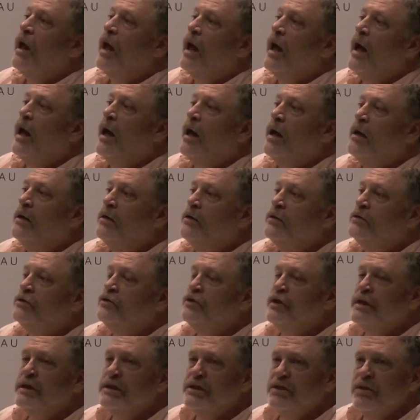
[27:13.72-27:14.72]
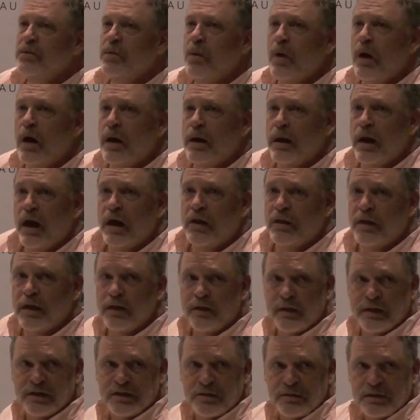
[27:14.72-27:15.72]
And she's the one, I
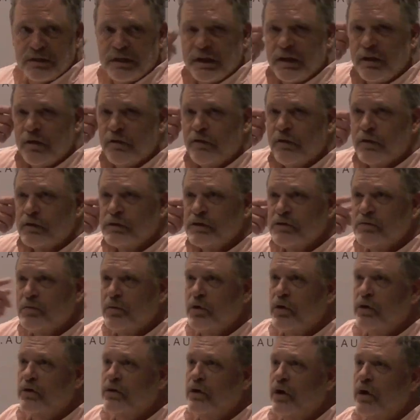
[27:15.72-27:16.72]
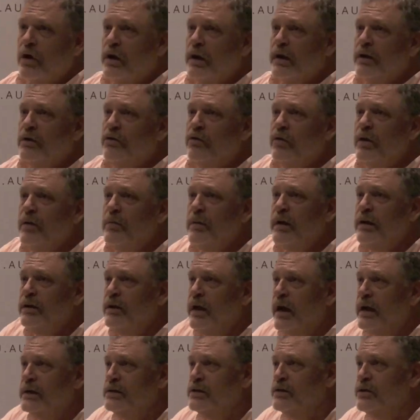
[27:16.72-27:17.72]
think this was in the first book, Darkly Dreaming
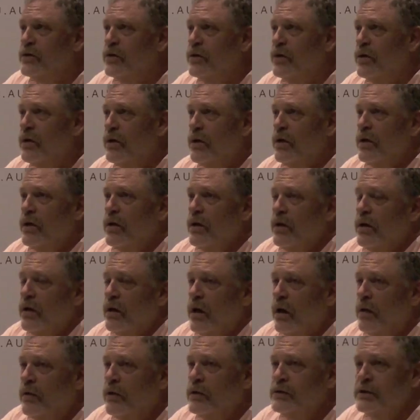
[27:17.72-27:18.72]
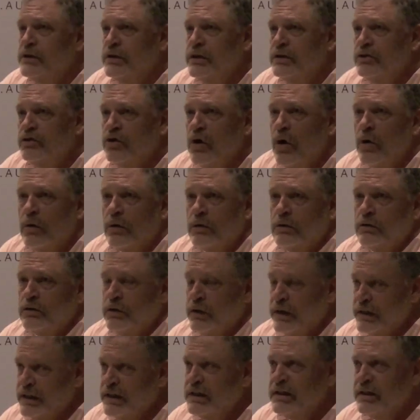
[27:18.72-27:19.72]
Dexter. Uh, there's a joke,
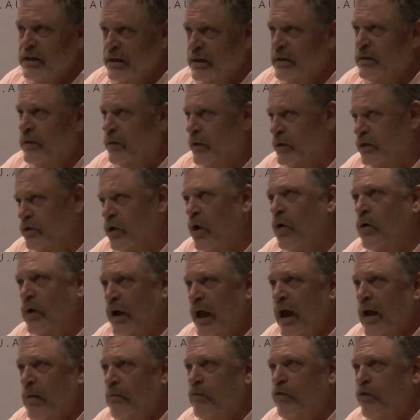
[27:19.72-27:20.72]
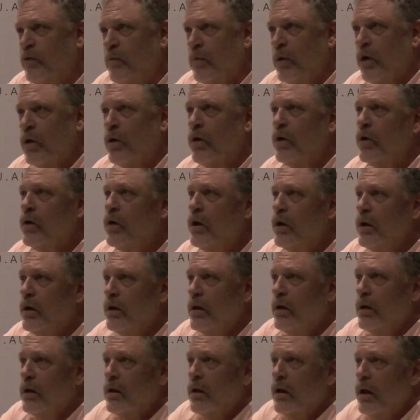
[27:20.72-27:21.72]
this is the, the joke came from her.
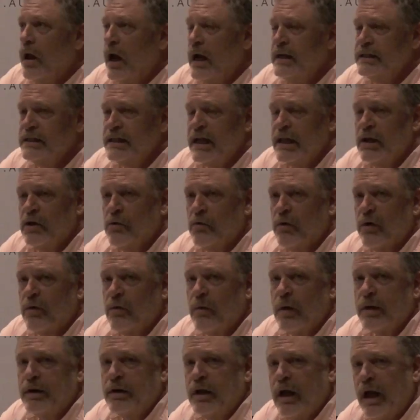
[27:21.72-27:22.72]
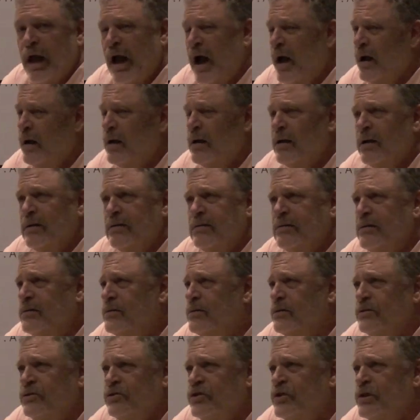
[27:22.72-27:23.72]
I said to her one day,
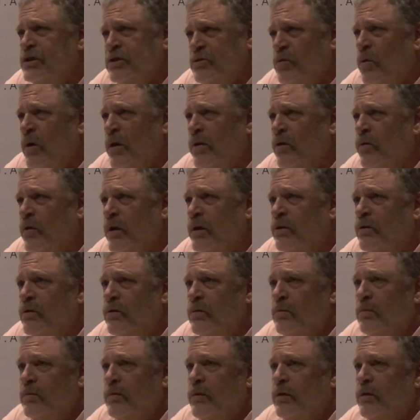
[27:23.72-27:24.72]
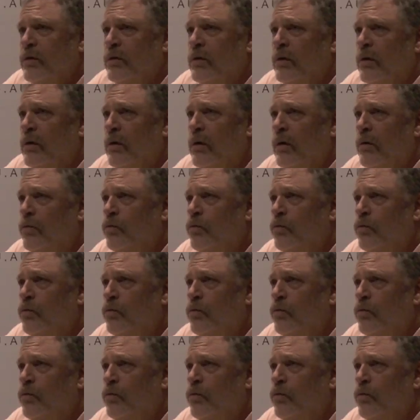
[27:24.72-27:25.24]
I, just wondering, do uh,